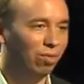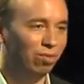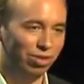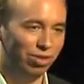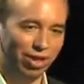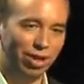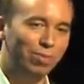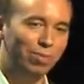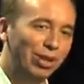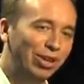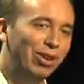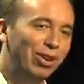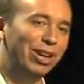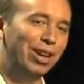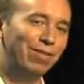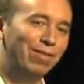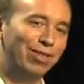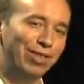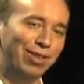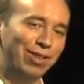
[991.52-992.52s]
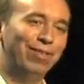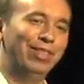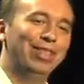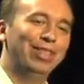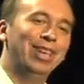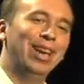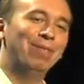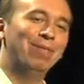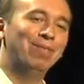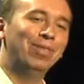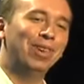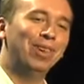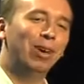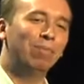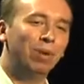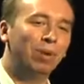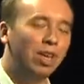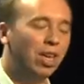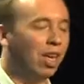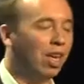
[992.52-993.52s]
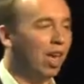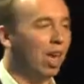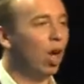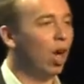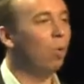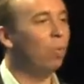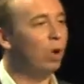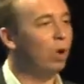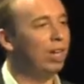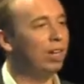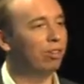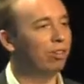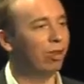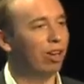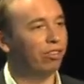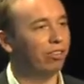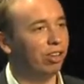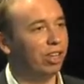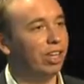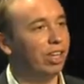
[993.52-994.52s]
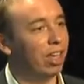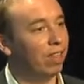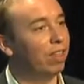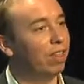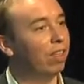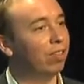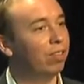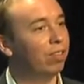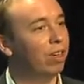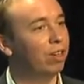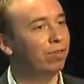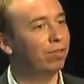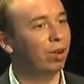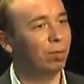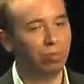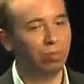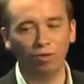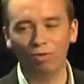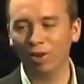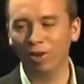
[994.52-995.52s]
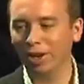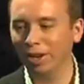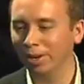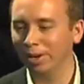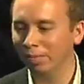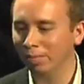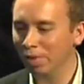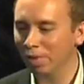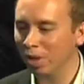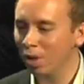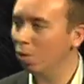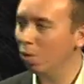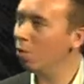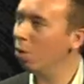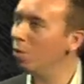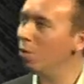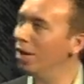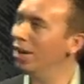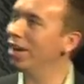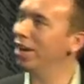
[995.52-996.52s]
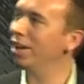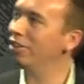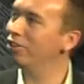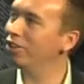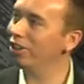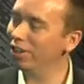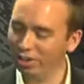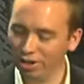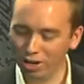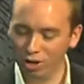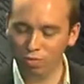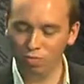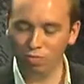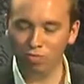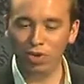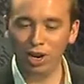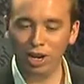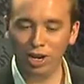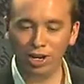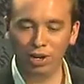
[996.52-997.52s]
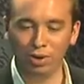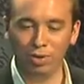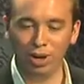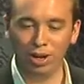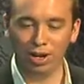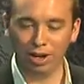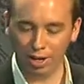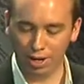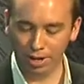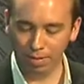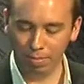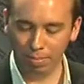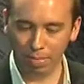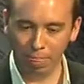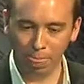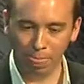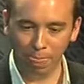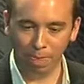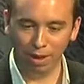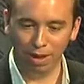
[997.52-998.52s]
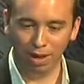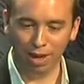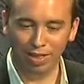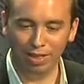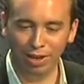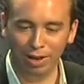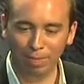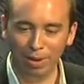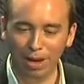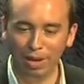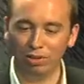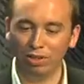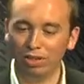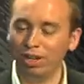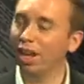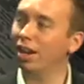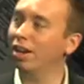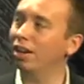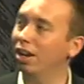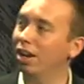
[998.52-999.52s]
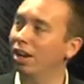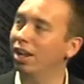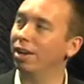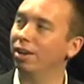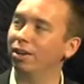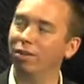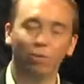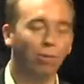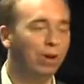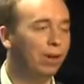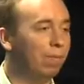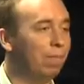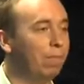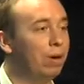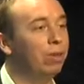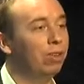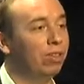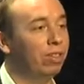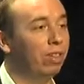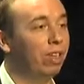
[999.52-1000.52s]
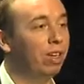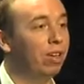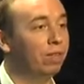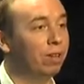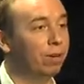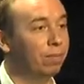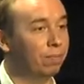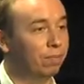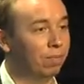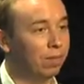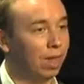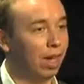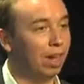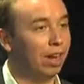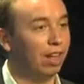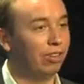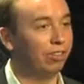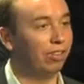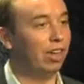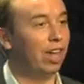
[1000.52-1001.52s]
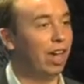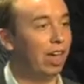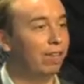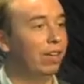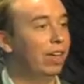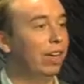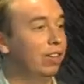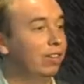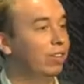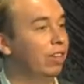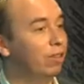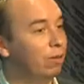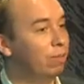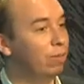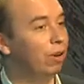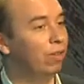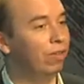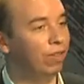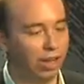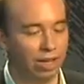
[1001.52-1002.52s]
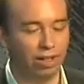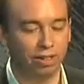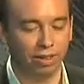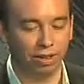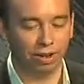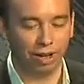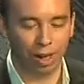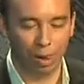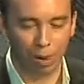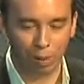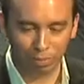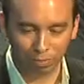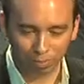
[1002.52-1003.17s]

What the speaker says: Obviously, you'll be doing other stuff at the same time, but a week to actually get that server up and running. What we can actually do really quickly is in about 10 clicks, we can build a server and actually have it accessible on the internet.